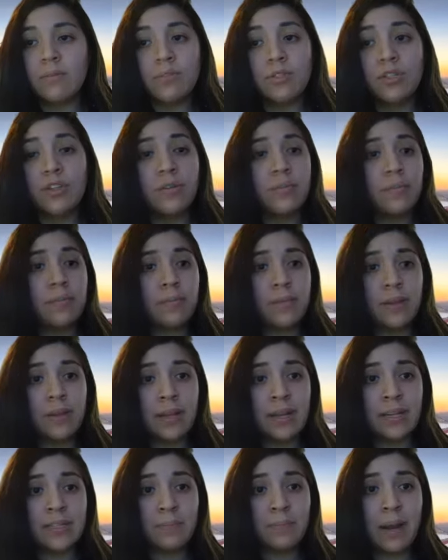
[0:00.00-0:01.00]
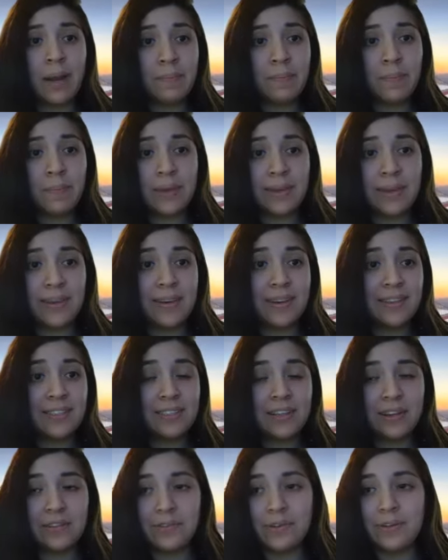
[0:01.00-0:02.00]
So you guys might be in
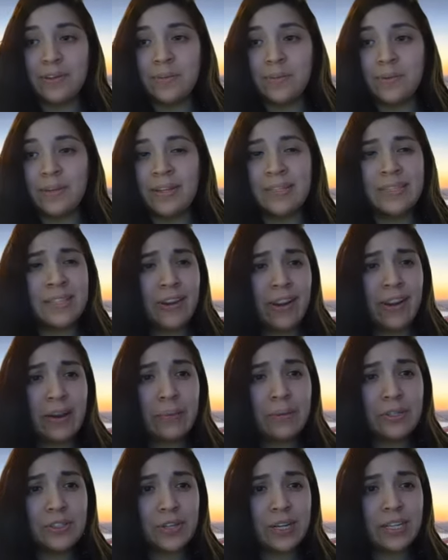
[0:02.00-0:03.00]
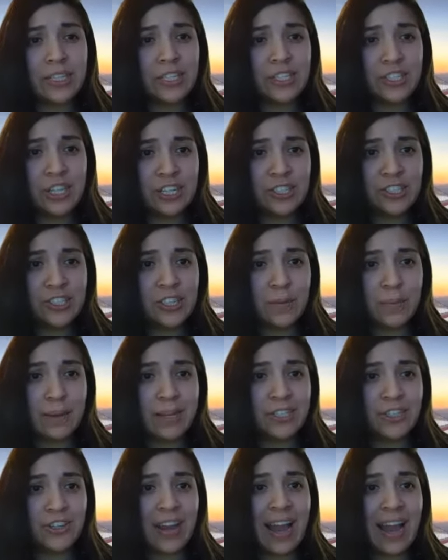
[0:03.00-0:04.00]
software computer. Is there anyone trying to change their
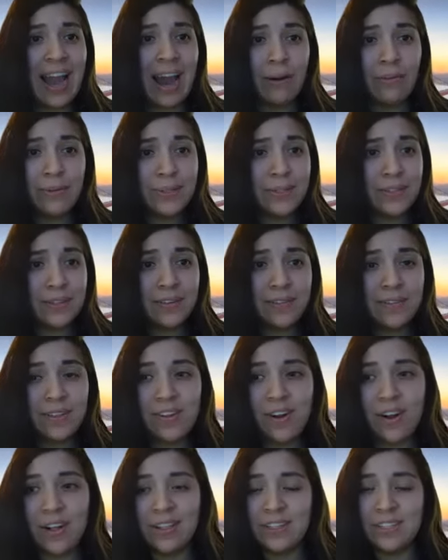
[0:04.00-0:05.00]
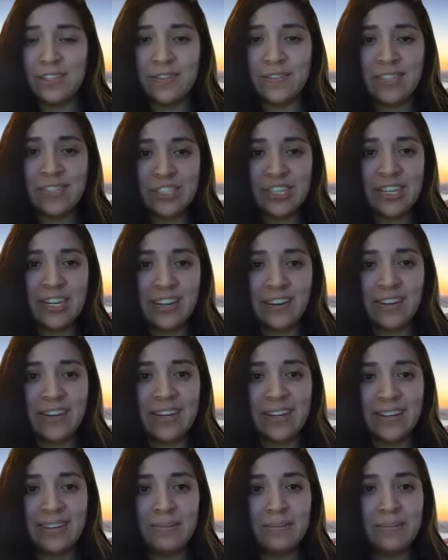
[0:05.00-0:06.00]
major out of the College of
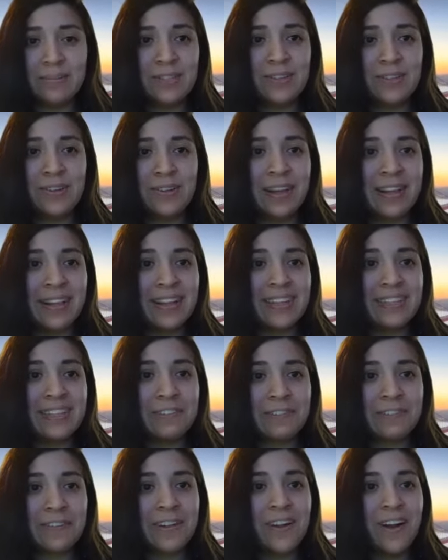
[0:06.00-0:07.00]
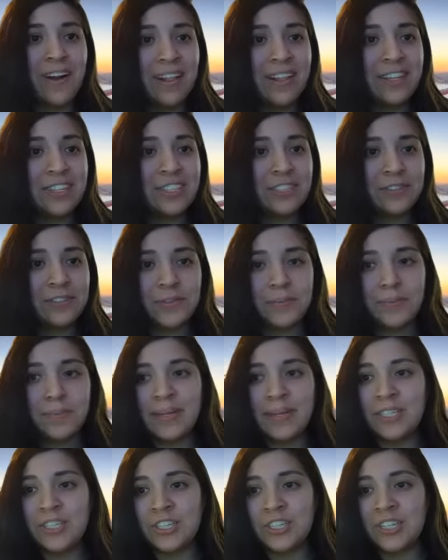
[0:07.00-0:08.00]
Engineering to like a different college, different
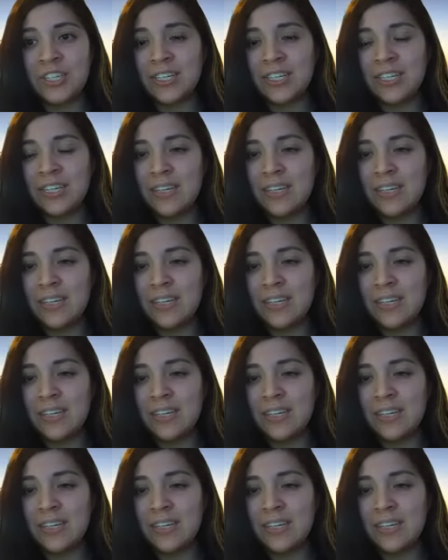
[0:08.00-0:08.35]
major?